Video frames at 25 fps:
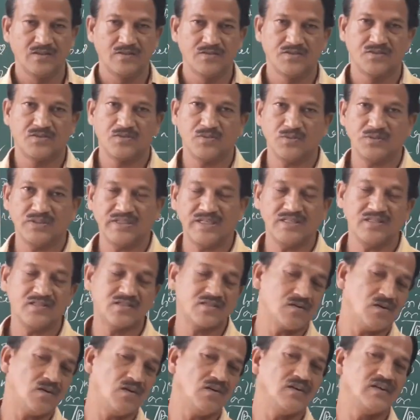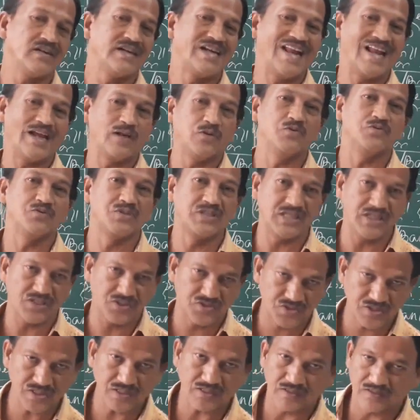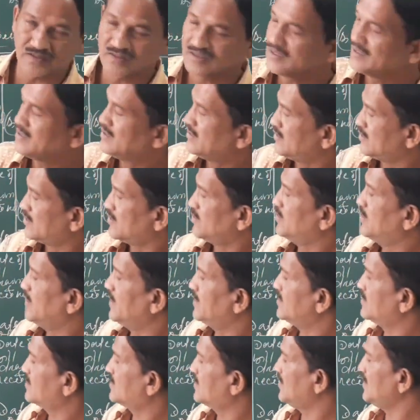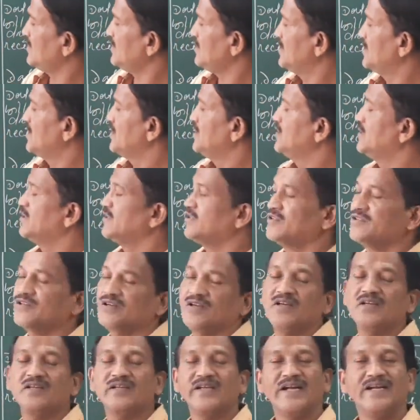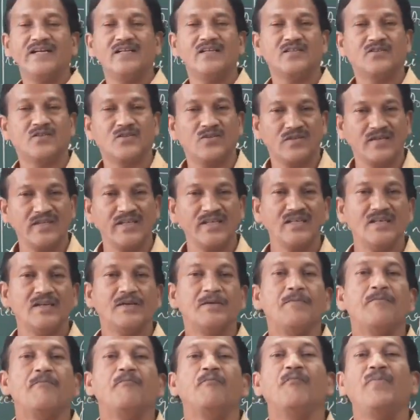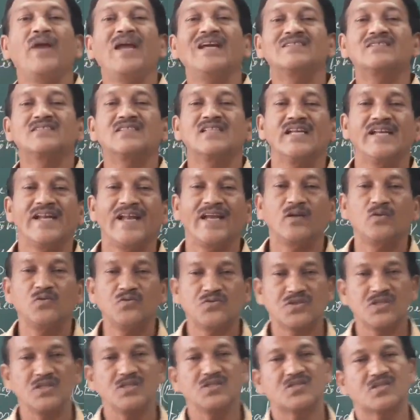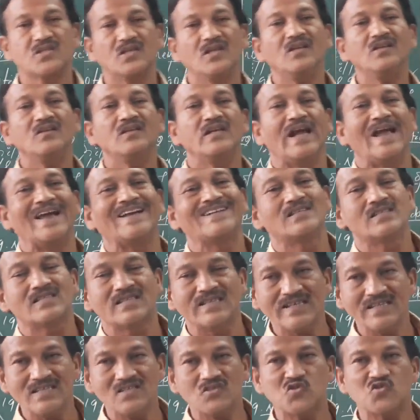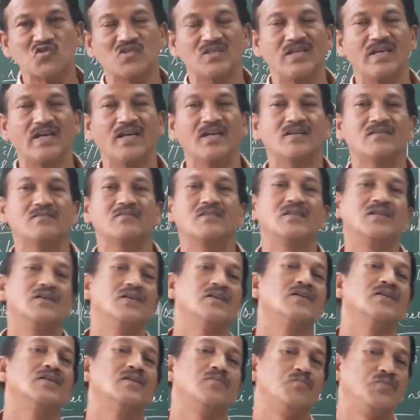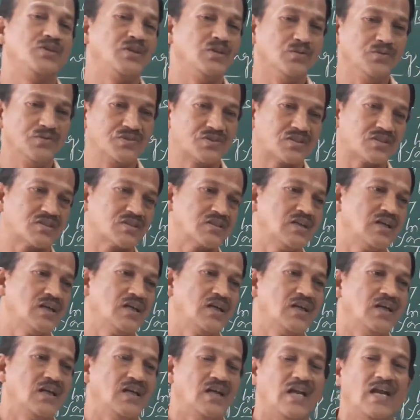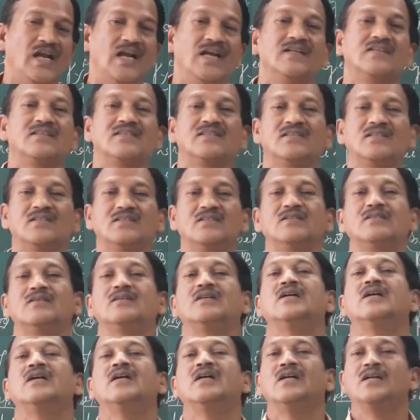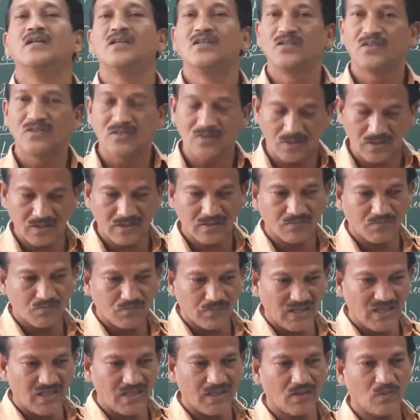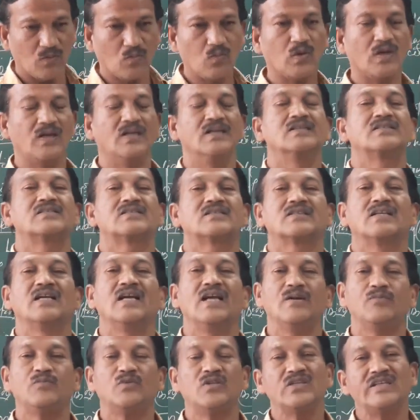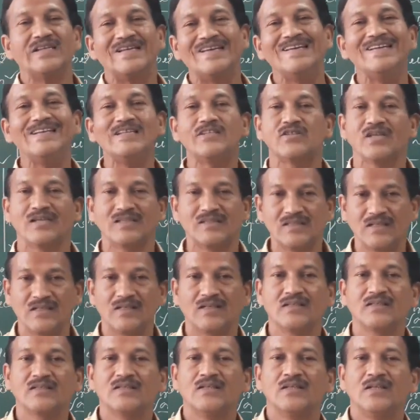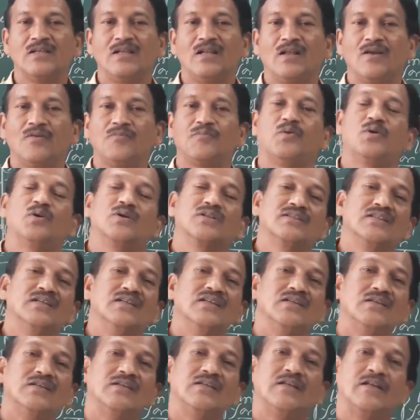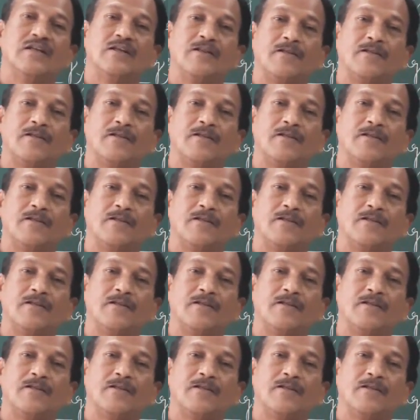So that is called negotiation. So there is the drawer and drawee makes the negotiation, exchange their views and the words among each other for the